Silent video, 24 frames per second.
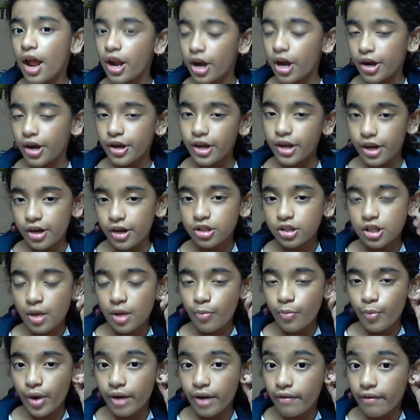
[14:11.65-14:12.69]
in our ear
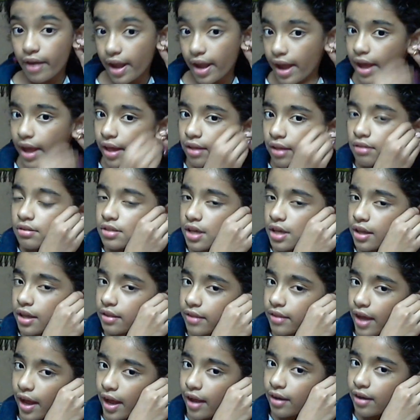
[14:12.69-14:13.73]
somewhere else,
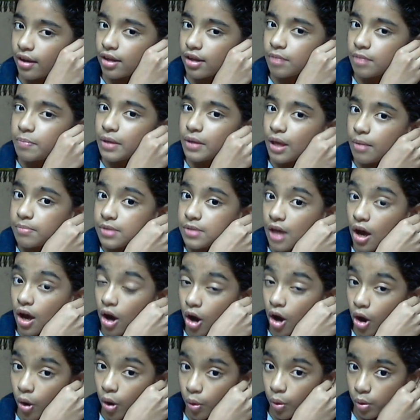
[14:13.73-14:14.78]
and then it becomes
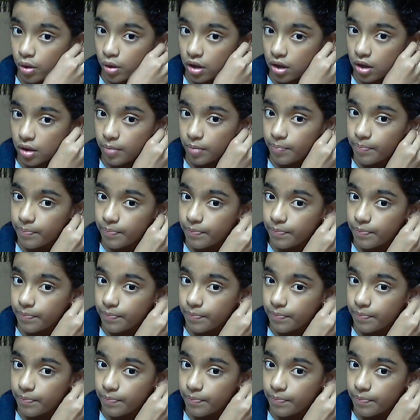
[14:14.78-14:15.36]
a hole.